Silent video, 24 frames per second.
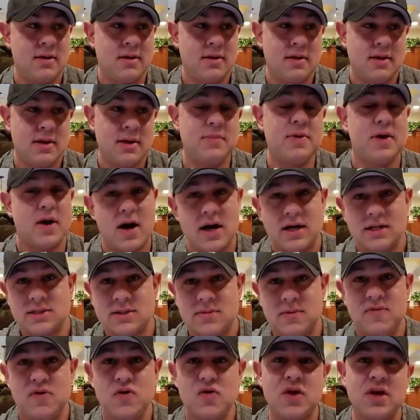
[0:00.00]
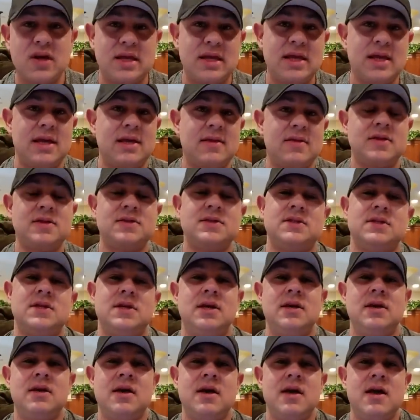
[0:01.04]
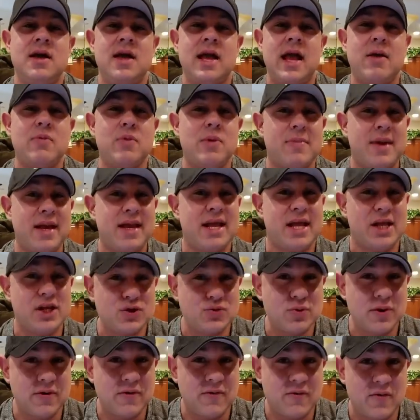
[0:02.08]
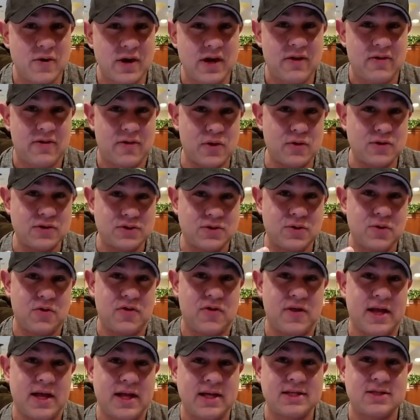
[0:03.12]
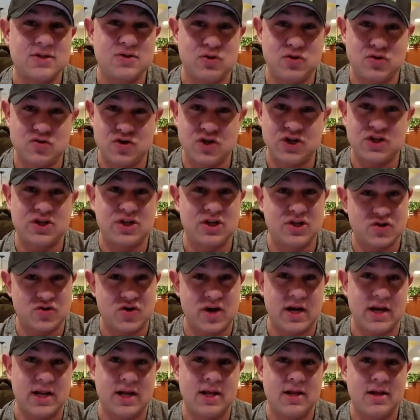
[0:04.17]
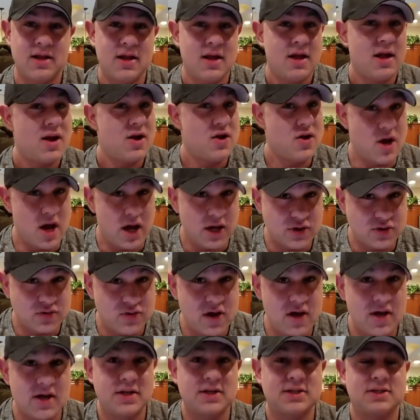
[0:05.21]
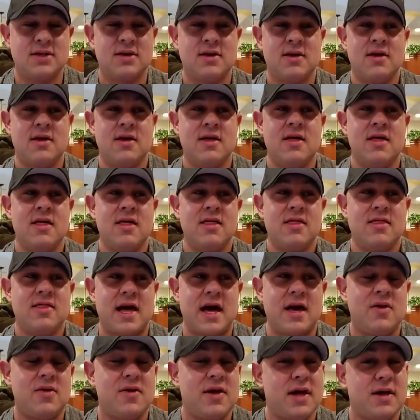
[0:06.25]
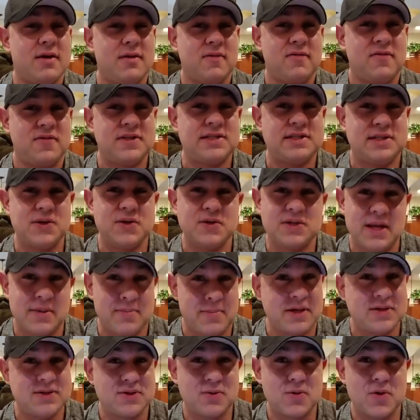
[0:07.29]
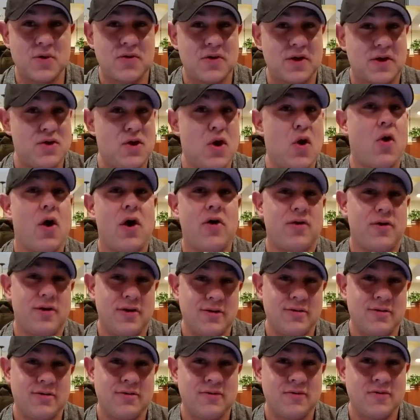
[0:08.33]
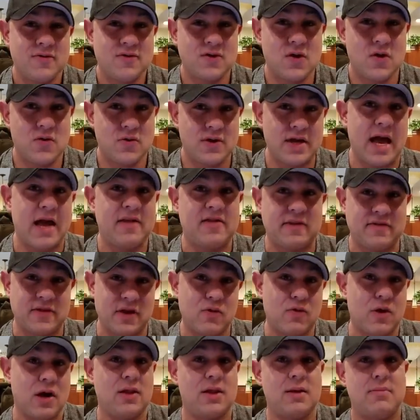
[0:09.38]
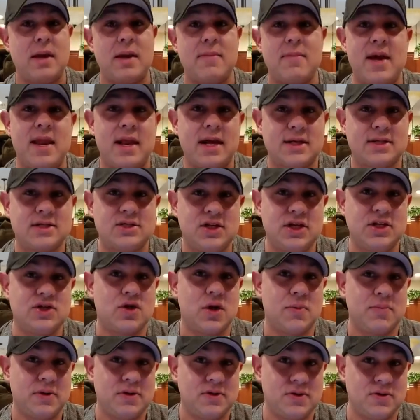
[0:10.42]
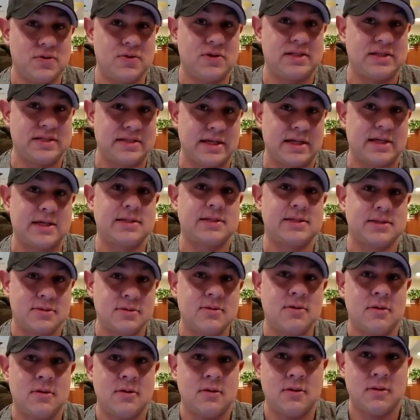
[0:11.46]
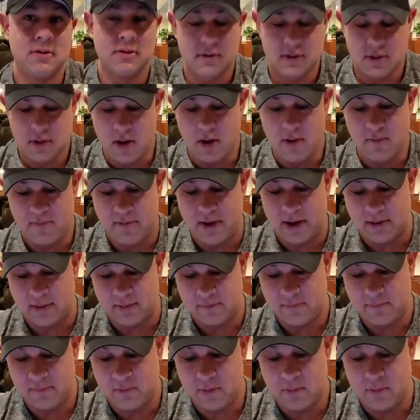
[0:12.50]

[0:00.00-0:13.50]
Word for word: it'd be awesome. If you can eat endlessly and remain injury-free, those two things, nutrition and training, not drugs, that'll facilitate muscle growth like no other. So yeah, I think the ghrelin mimetics, G H R P two and six, are effective for